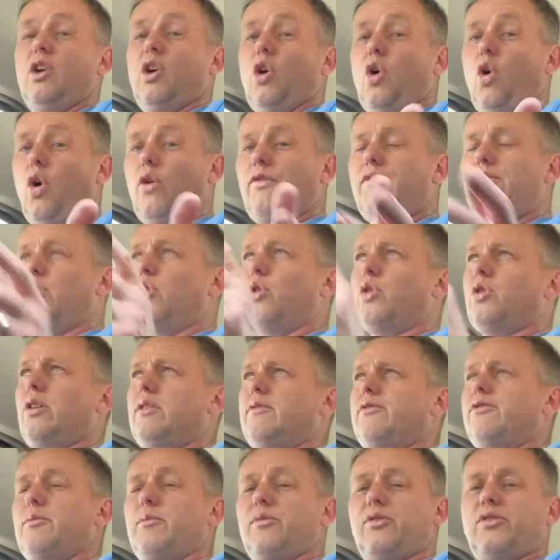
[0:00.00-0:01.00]
or if you're going
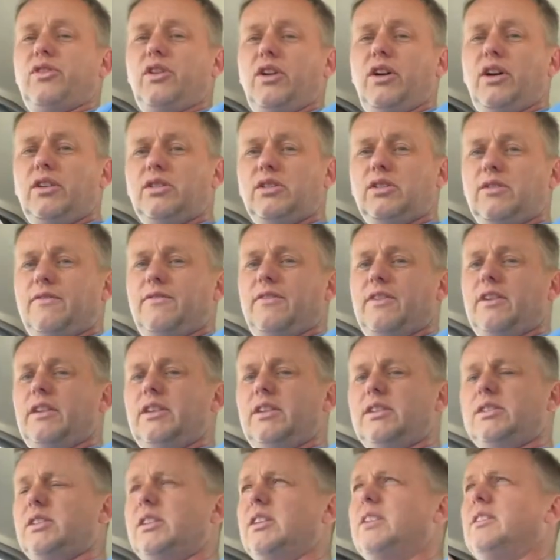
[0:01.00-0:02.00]
from third to
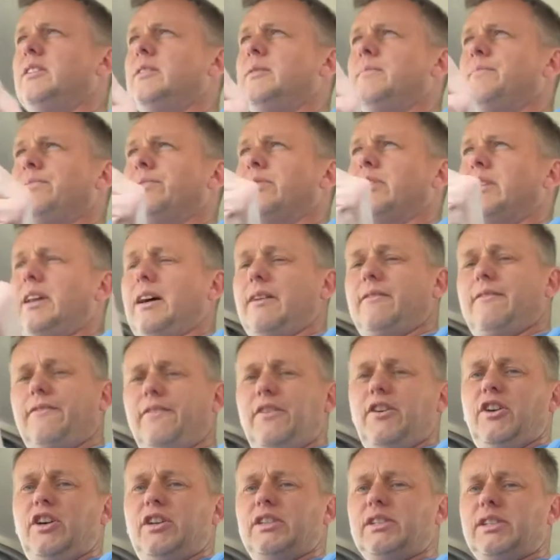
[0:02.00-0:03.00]
first, that
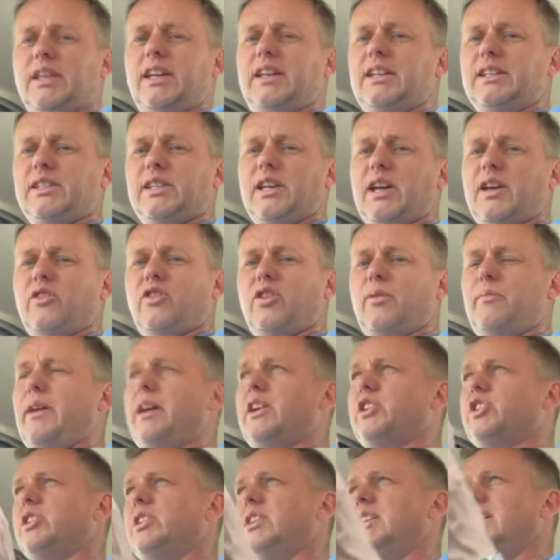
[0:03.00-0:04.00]
first gear
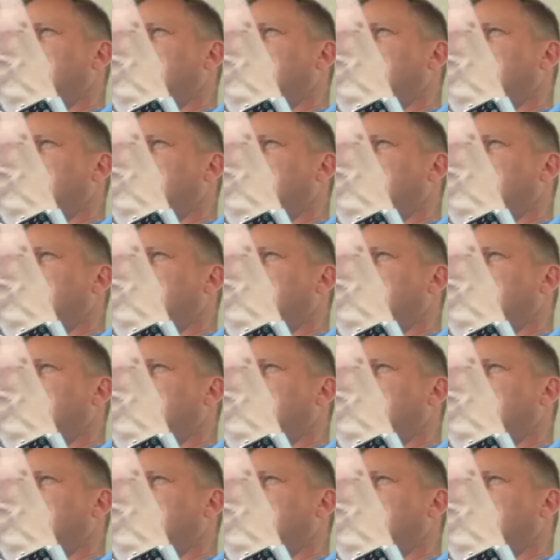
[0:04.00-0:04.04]
Synchromesh